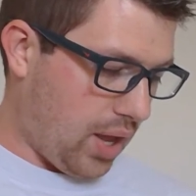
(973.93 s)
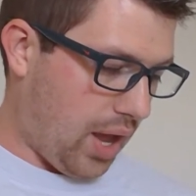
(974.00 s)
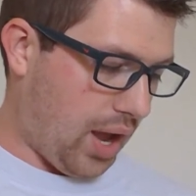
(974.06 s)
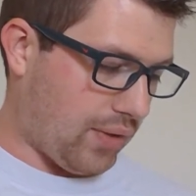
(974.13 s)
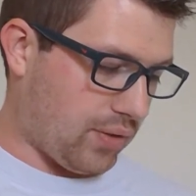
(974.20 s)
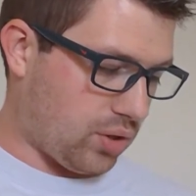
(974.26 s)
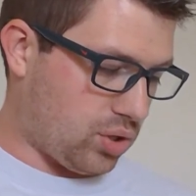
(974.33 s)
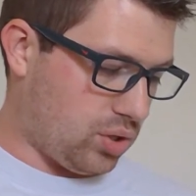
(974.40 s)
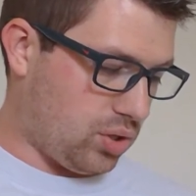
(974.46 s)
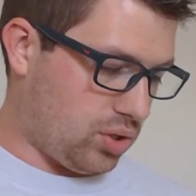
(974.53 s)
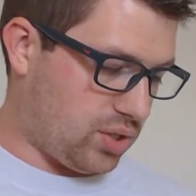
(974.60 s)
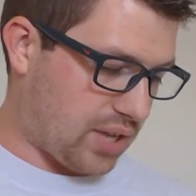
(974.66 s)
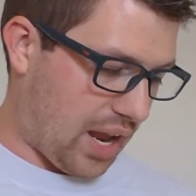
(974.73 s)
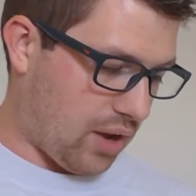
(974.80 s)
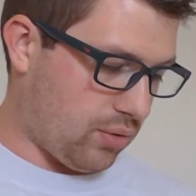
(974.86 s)
and the
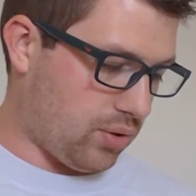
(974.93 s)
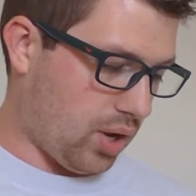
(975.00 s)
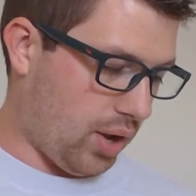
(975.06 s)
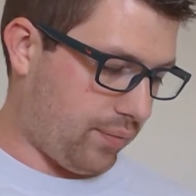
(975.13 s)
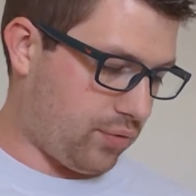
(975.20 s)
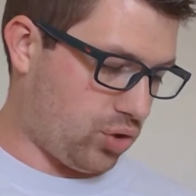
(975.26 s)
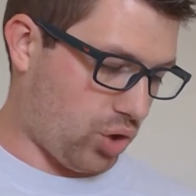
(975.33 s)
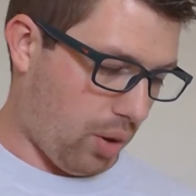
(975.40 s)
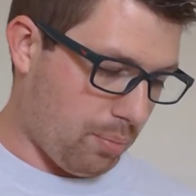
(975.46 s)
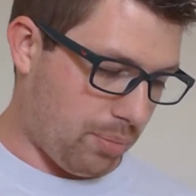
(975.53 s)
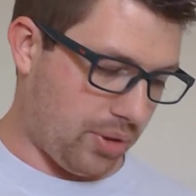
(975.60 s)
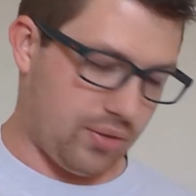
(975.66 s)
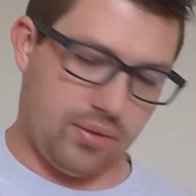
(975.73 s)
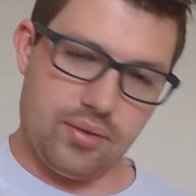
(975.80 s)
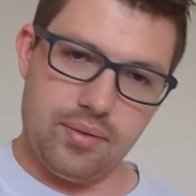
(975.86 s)
sound of
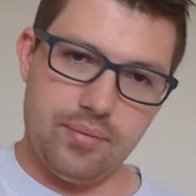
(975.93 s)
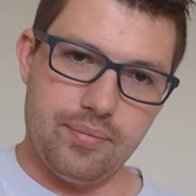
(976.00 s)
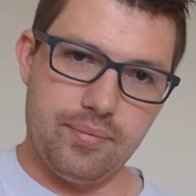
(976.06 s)
trumpets.